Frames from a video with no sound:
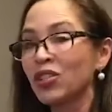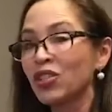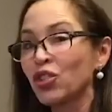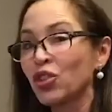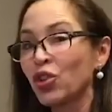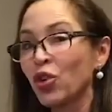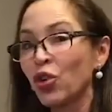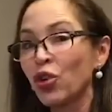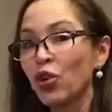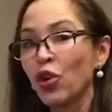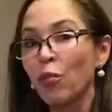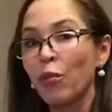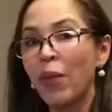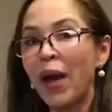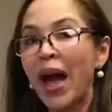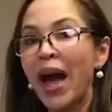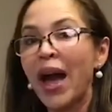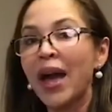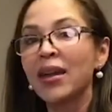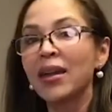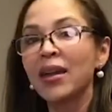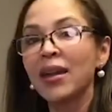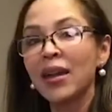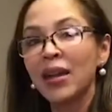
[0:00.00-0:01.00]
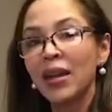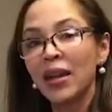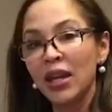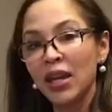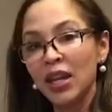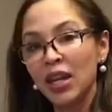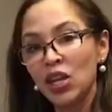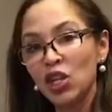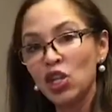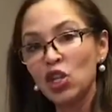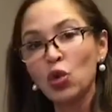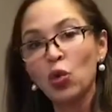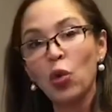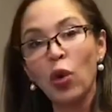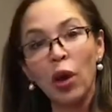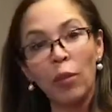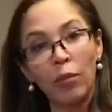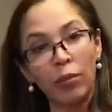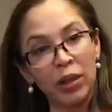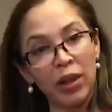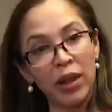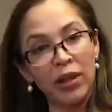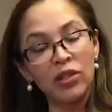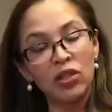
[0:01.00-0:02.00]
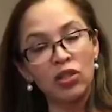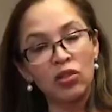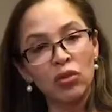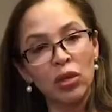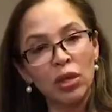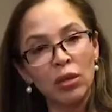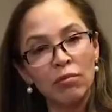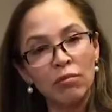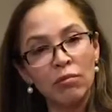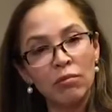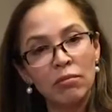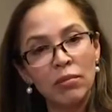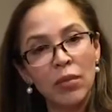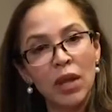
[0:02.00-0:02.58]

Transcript: good or bad, to our bloodstream.